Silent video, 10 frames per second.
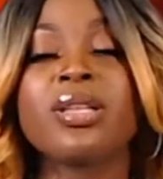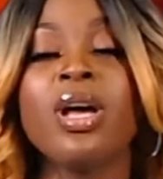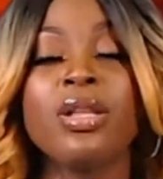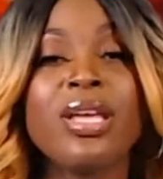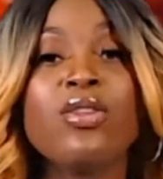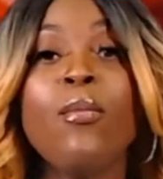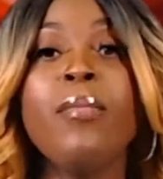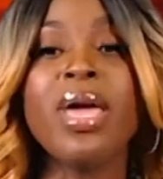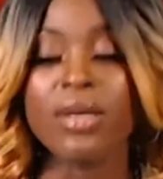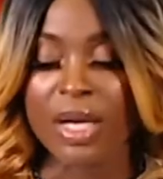the
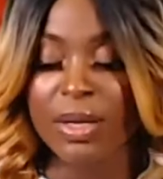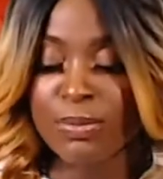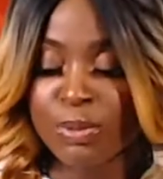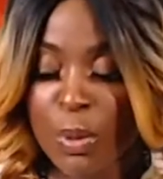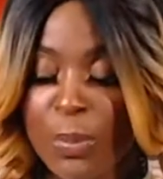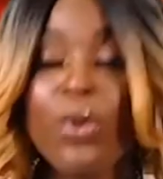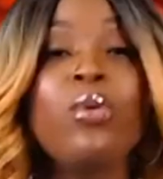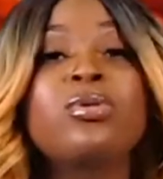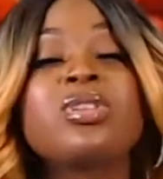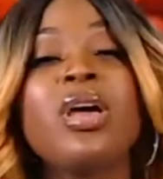man can
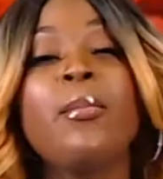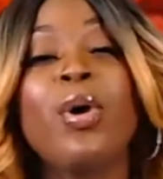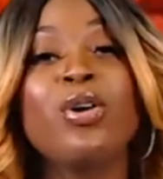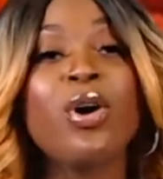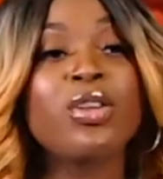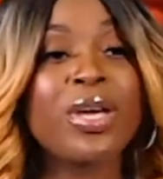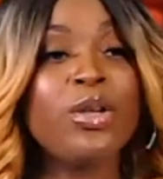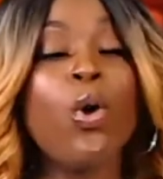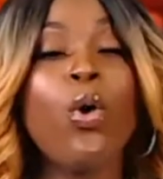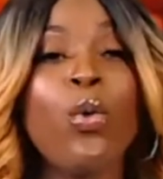propose, but God can
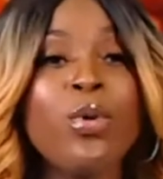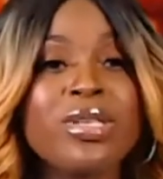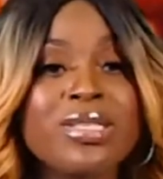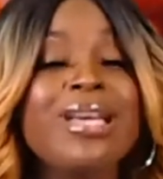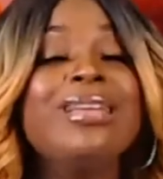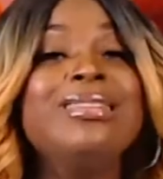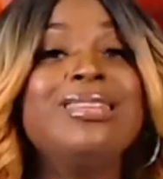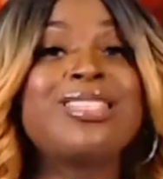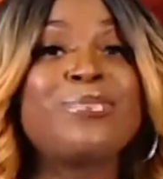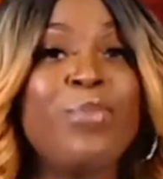always
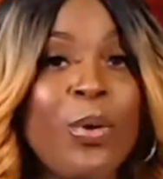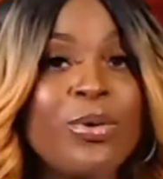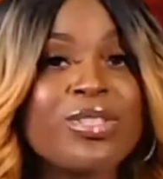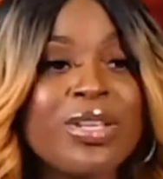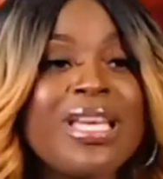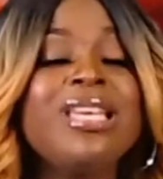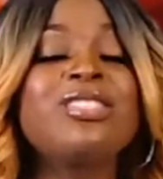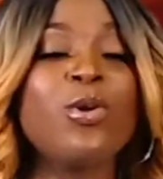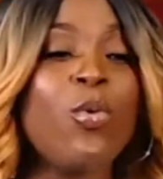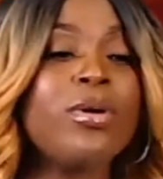dispose. So he's
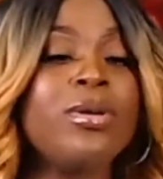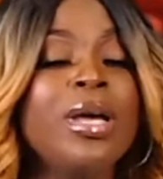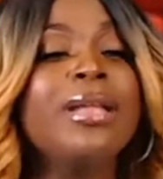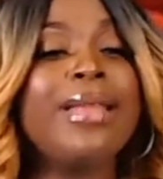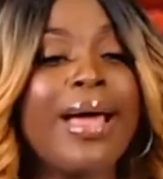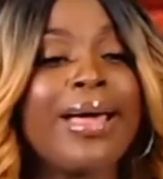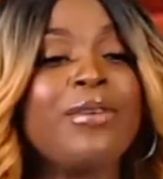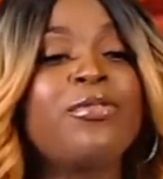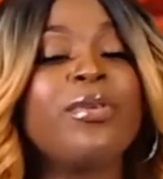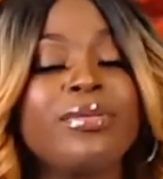the one that,
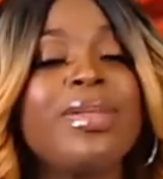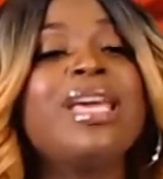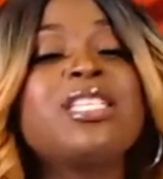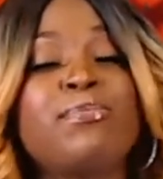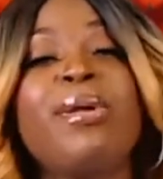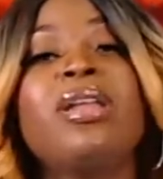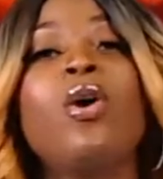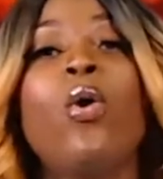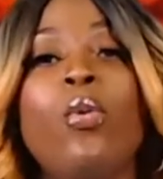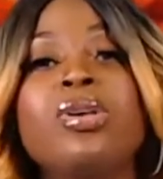if his plan
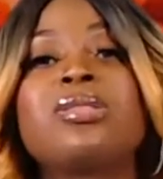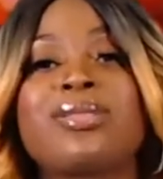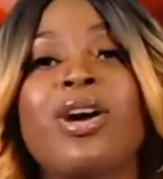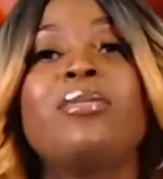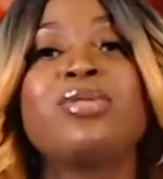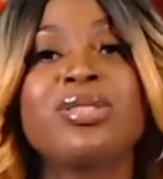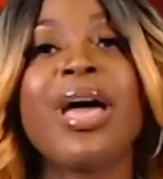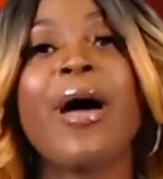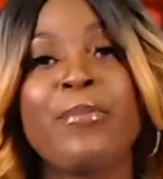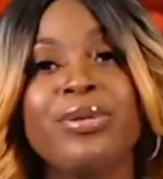always comes to
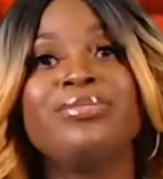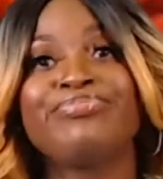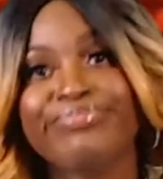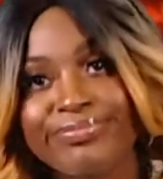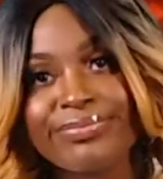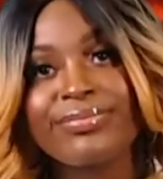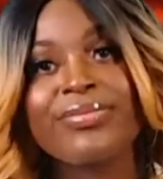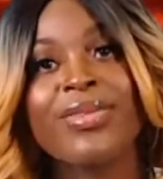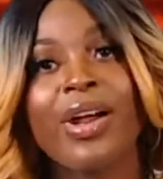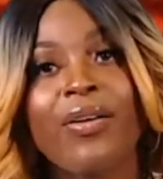happen.
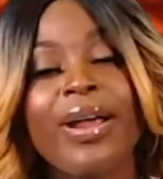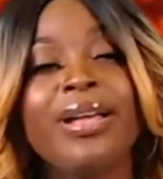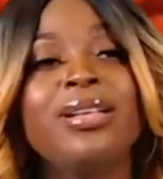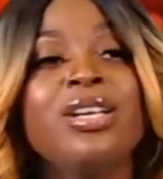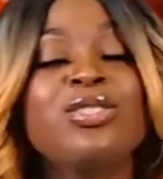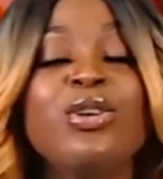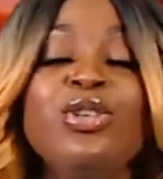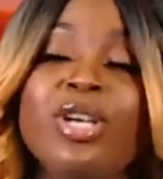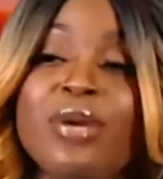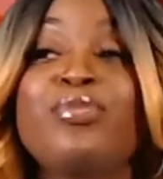All right, so you
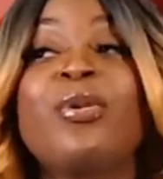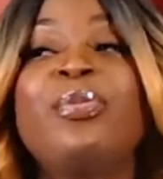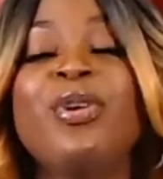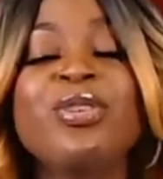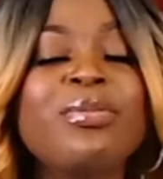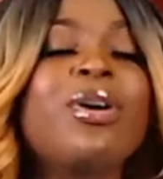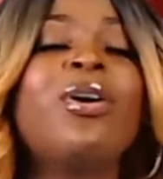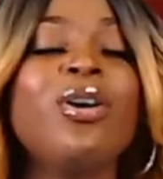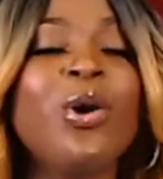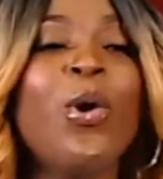can propose, but
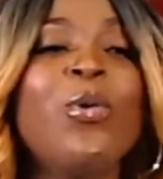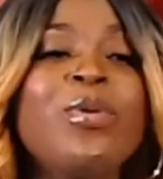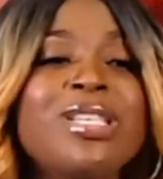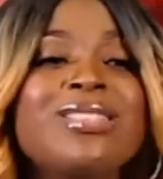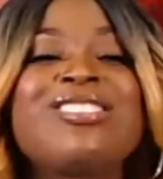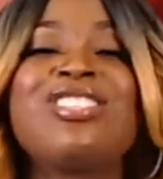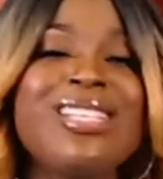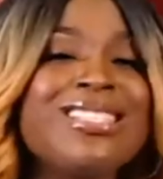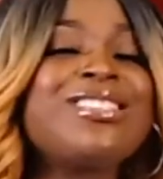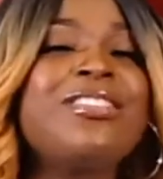God always
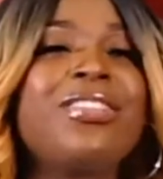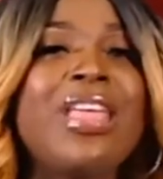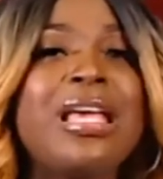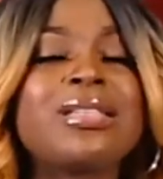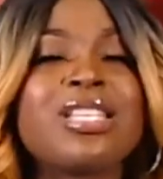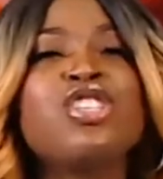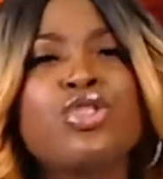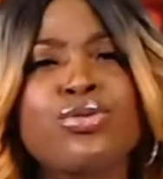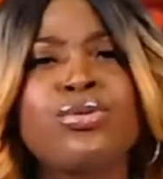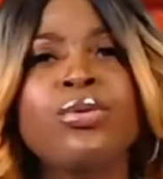changes certain things. It's
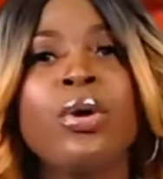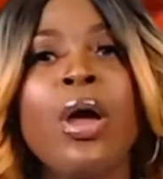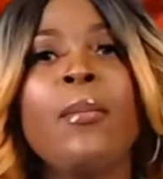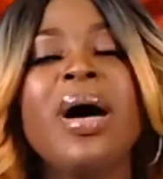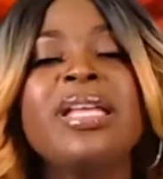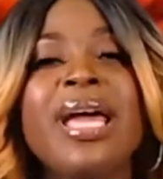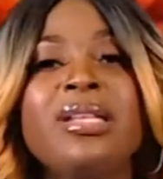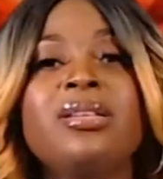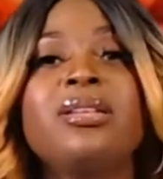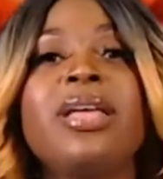true, but at the end
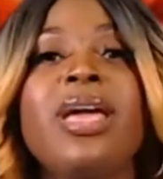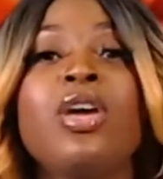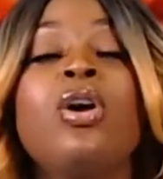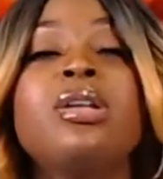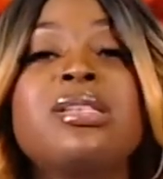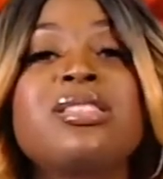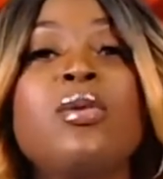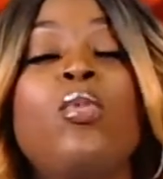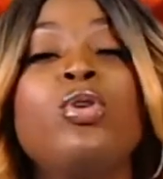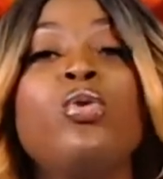of the day, God is
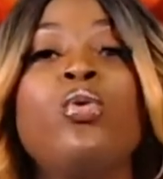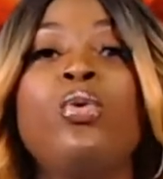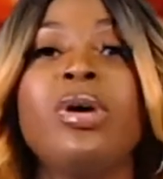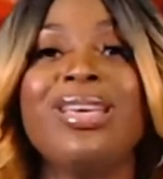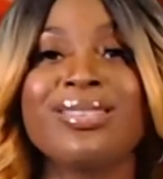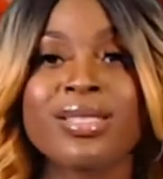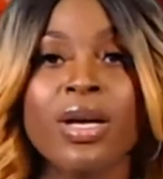someone who is